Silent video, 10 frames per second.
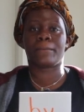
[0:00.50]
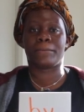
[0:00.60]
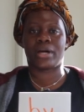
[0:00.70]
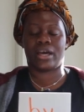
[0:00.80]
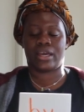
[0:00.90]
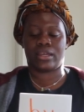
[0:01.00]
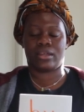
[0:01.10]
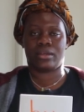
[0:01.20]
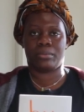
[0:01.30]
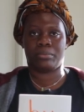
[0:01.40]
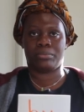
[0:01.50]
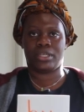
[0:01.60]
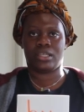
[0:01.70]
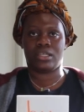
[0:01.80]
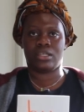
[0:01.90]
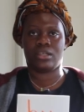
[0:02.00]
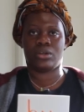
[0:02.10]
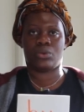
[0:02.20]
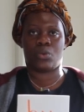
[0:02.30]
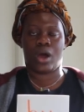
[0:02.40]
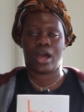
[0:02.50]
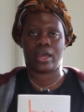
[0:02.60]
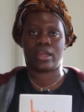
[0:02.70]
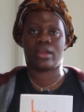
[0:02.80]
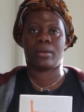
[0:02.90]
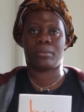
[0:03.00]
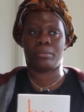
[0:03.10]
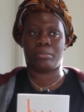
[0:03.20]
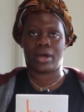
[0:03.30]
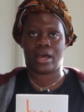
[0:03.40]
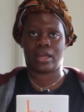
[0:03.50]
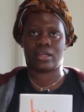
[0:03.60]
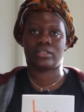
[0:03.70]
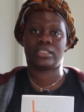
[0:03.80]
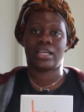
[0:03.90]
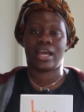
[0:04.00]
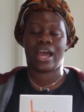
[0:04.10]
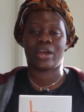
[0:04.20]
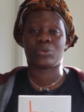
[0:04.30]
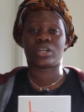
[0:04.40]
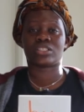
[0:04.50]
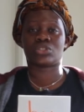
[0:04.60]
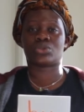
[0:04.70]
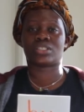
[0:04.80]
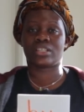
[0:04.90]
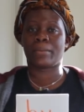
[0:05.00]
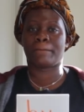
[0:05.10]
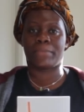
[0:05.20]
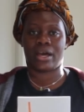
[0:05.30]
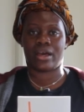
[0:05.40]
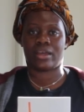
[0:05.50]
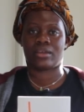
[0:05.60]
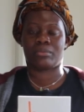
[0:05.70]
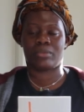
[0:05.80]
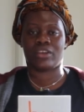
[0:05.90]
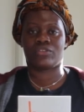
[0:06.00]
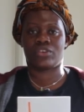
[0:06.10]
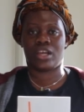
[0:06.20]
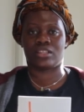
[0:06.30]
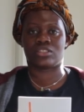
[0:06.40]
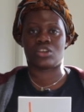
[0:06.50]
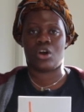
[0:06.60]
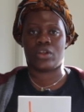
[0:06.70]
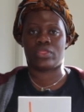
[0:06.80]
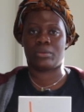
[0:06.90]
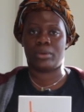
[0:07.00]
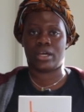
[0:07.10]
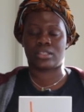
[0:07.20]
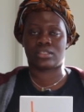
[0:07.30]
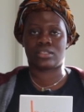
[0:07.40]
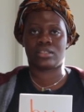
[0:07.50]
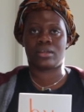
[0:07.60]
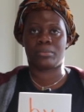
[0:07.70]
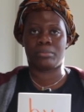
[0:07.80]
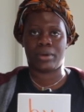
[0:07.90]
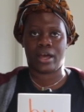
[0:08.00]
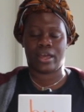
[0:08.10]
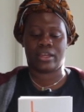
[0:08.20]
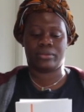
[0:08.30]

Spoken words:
by, B-Y, by. I want to sit by my friends on the bus, by.